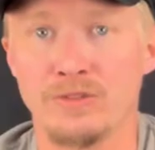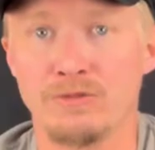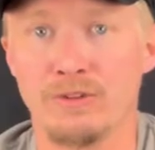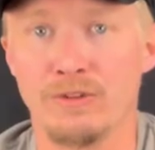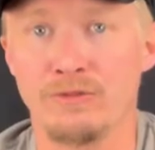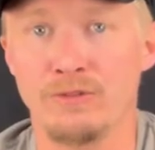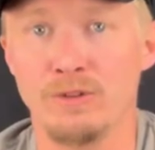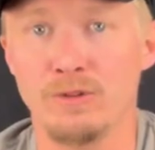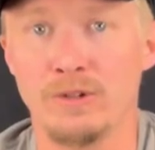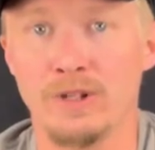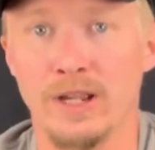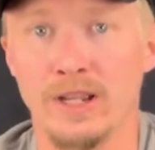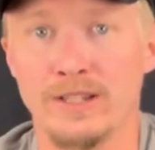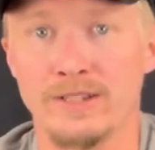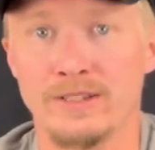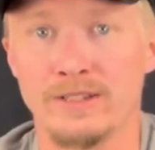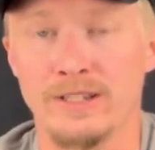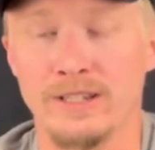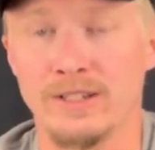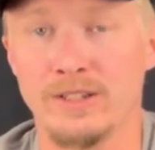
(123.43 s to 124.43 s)
for a few
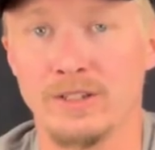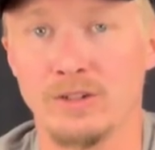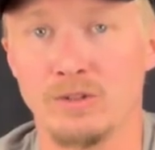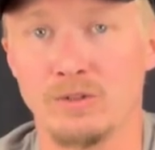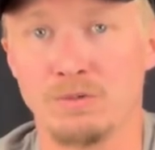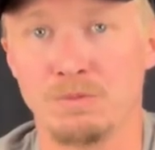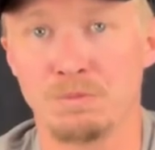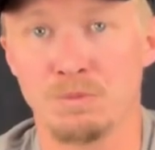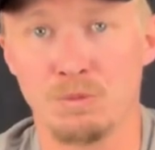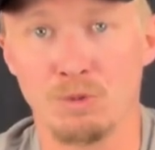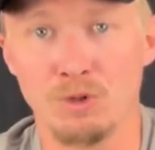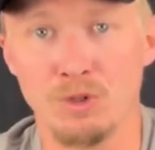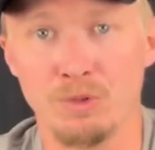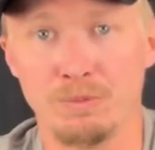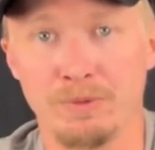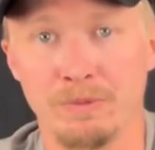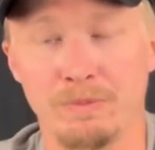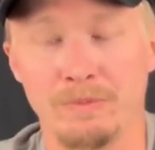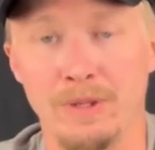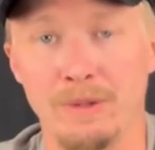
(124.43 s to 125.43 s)
guys in the group,
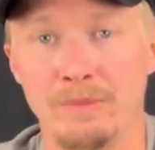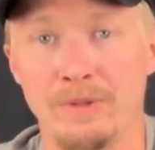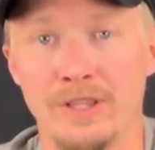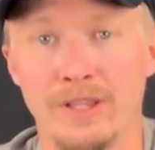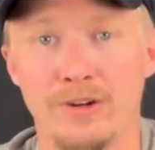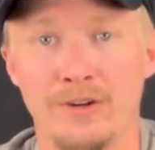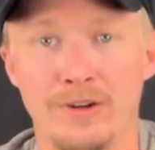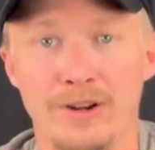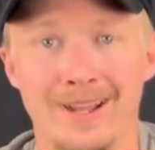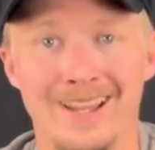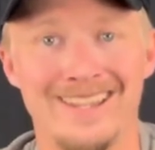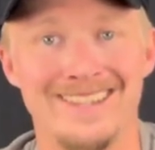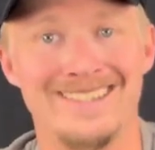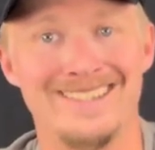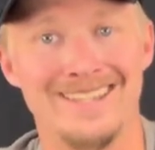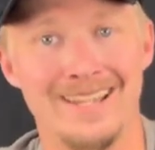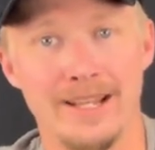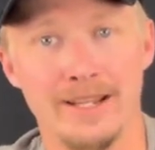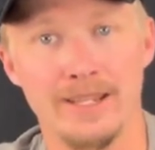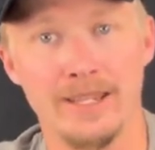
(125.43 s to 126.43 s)
maybe that are not
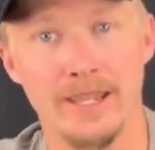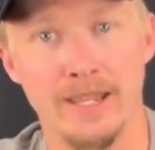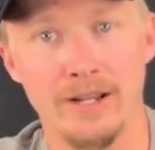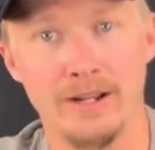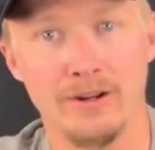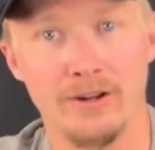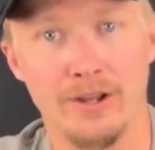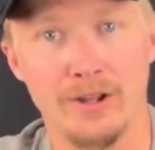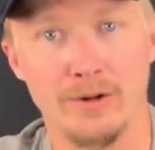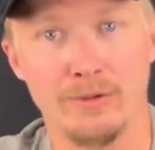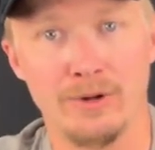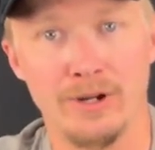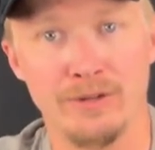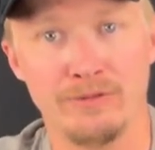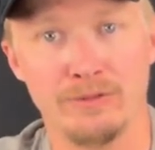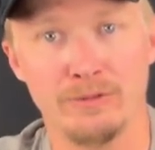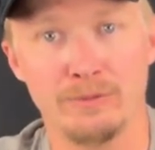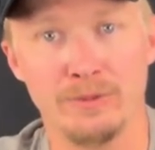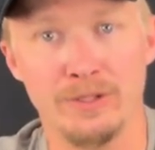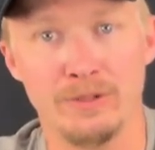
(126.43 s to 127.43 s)
dedicated auto
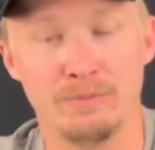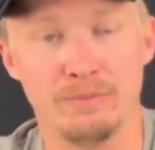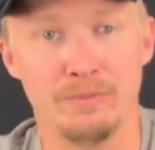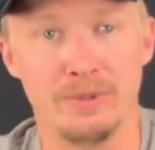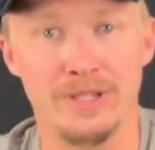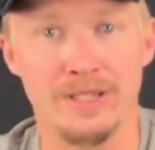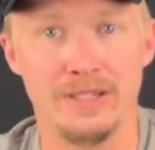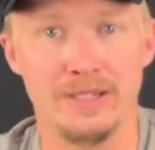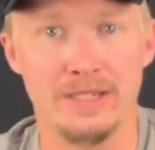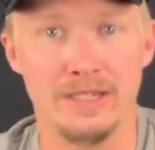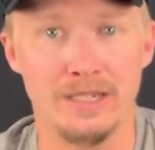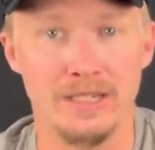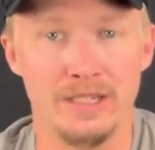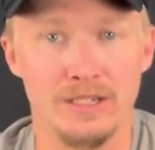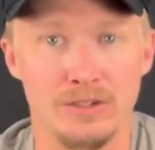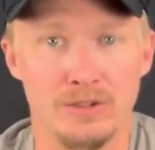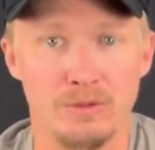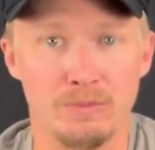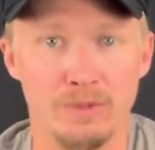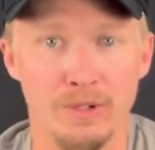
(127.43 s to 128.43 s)
riflemen, but need
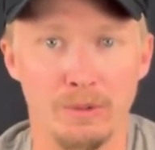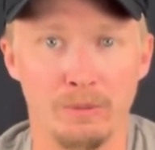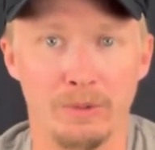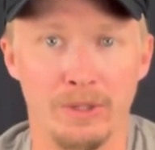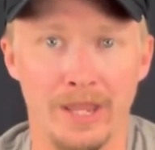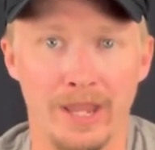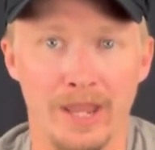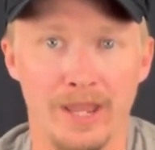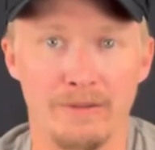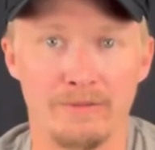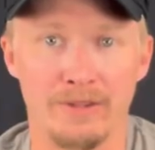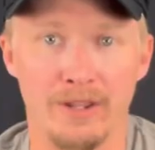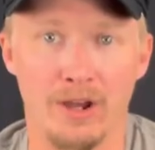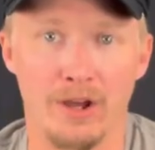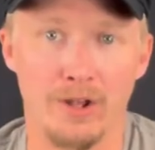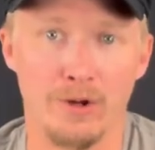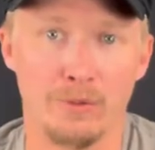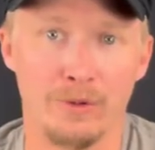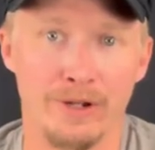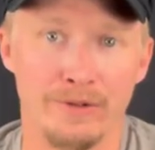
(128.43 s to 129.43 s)
to be able to have the
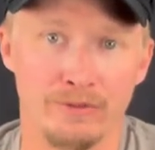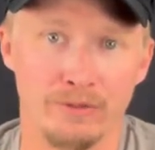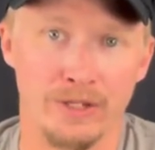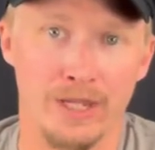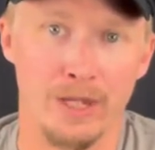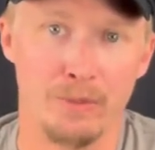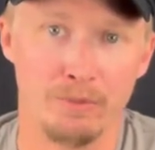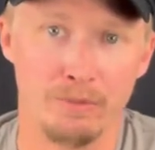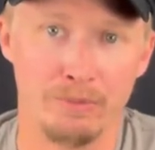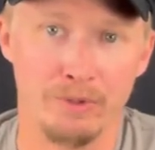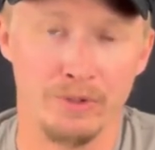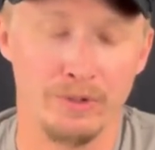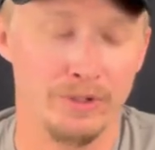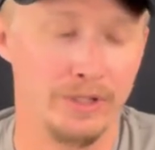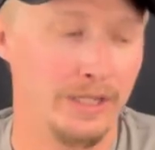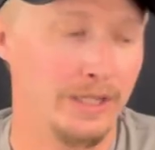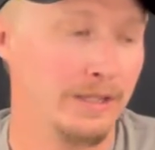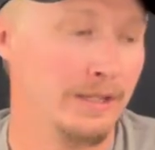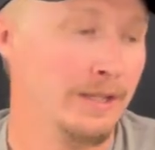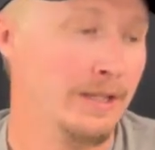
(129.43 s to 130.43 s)
auto rifle capability.
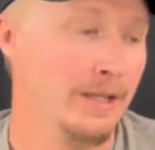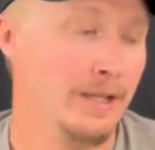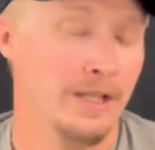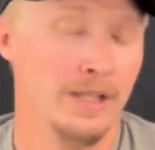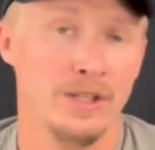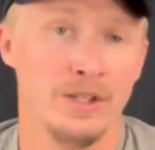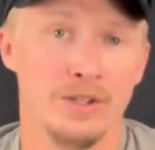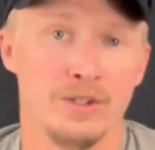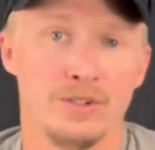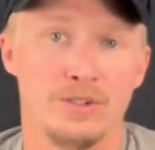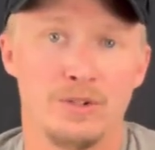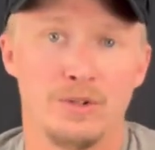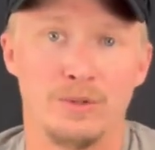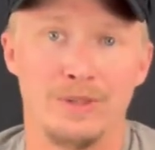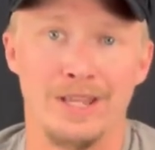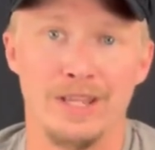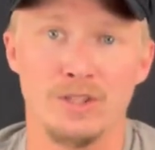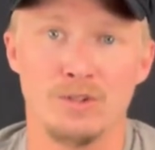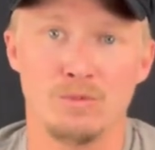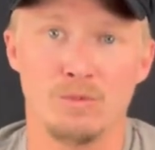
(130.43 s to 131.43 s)
So
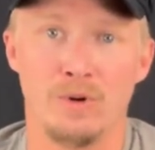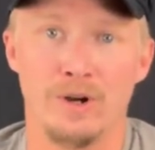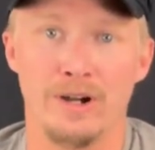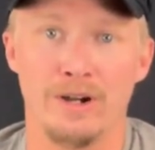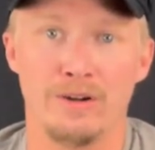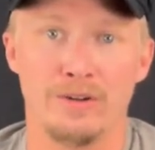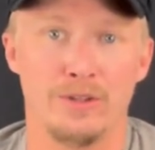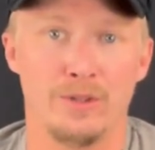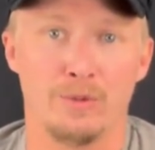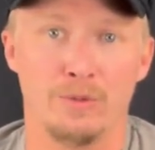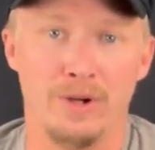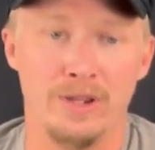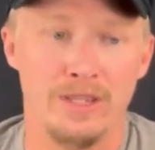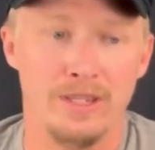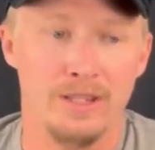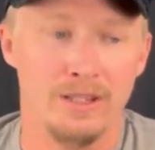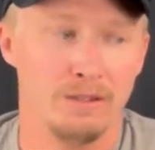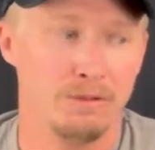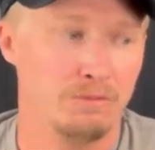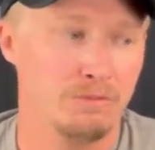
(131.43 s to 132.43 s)
that's where the
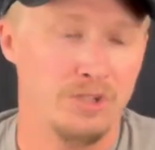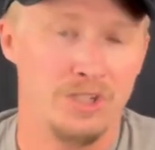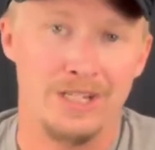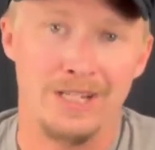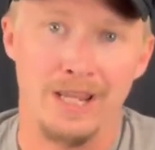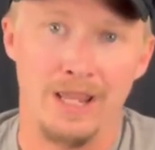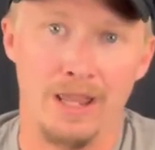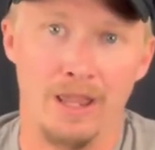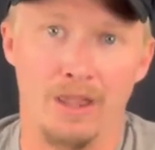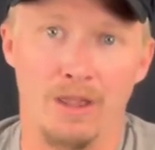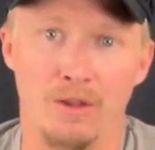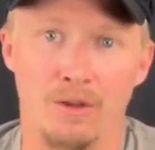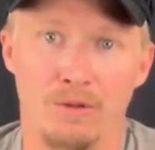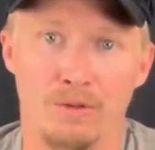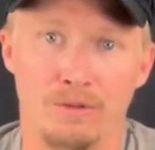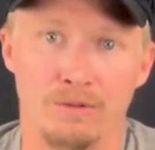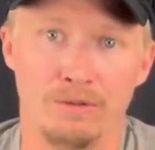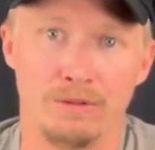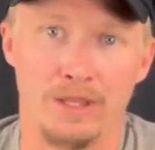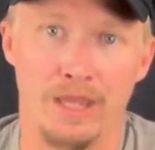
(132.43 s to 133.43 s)
RECCE
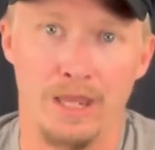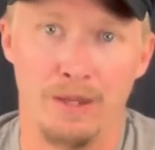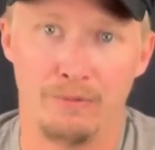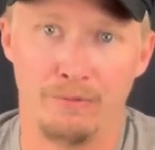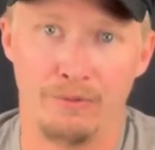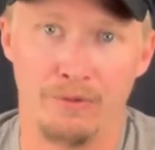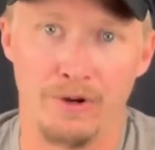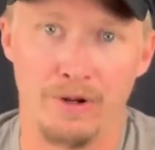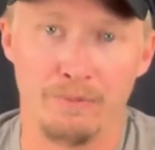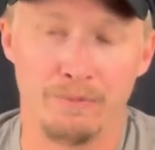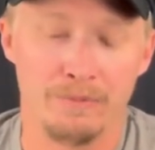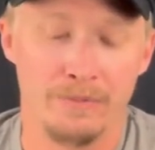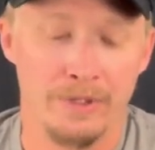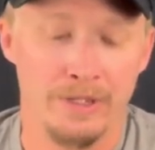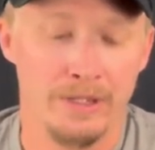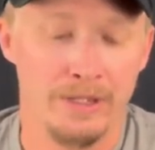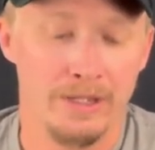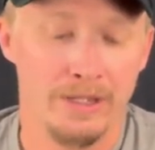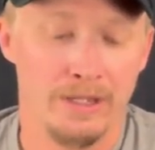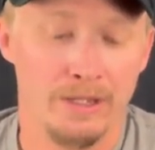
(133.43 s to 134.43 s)
LMG-L came from,
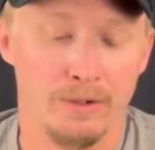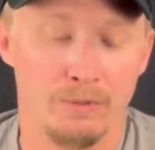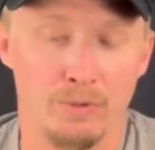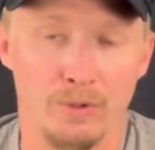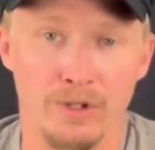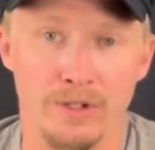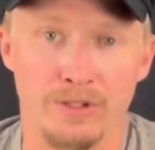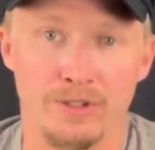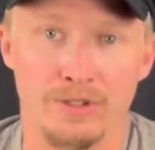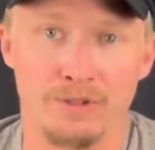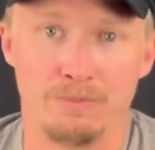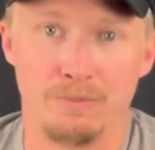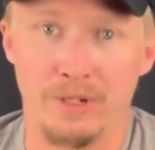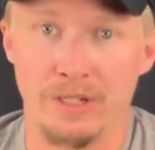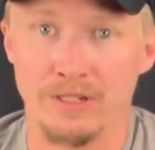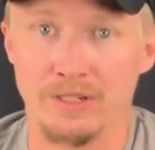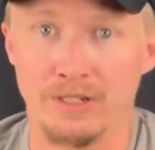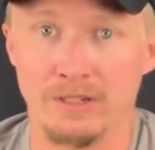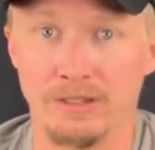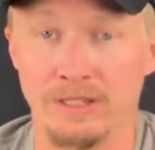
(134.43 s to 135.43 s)
was
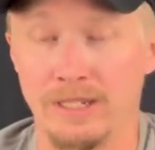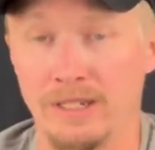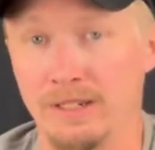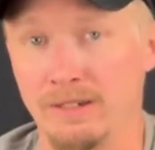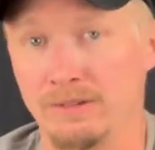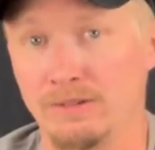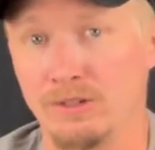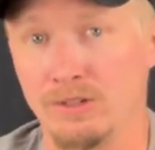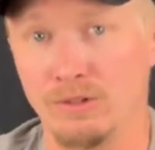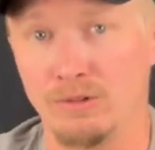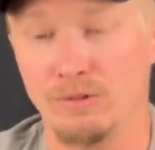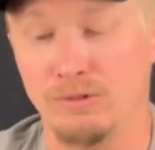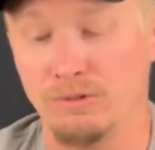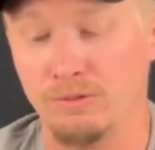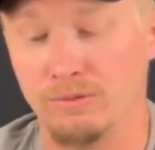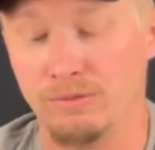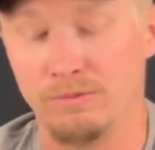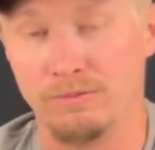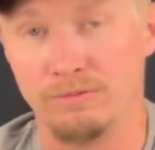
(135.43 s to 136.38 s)
basically to